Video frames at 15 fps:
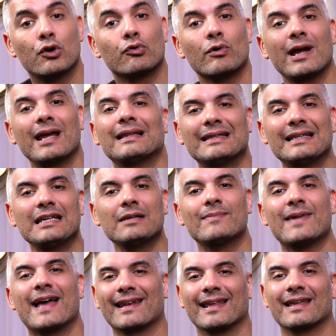great lead
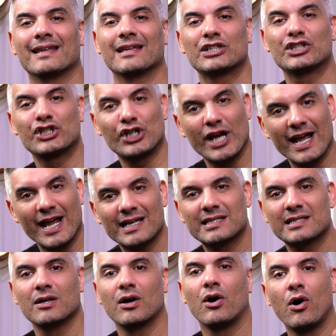magnet
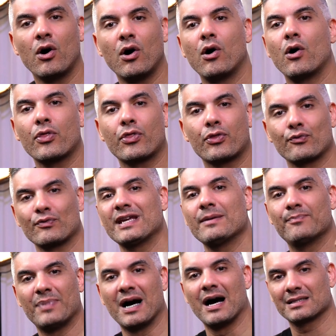checks all three
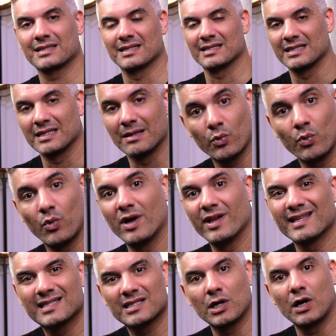boxes. Number one,
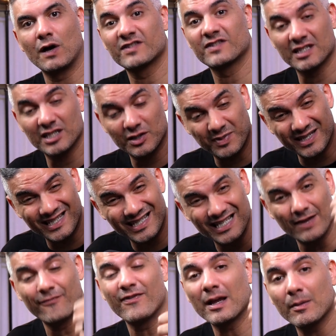it solves a
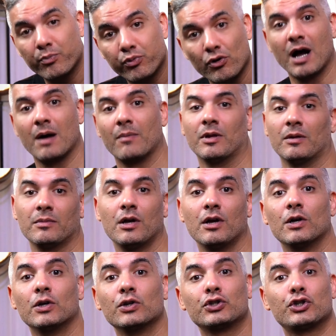specific problem.
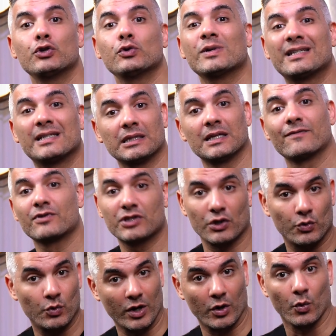Two, it delivers a
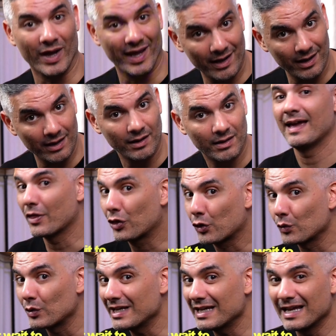quick win. And
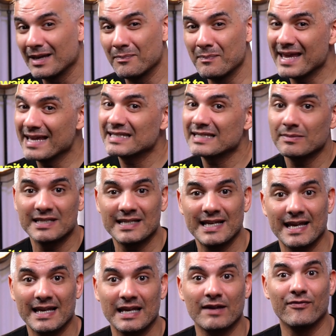three, it makes them
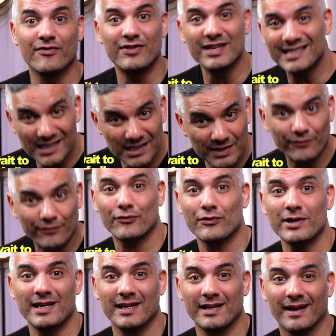say, if this is
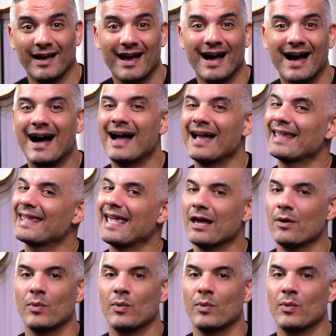free, I can't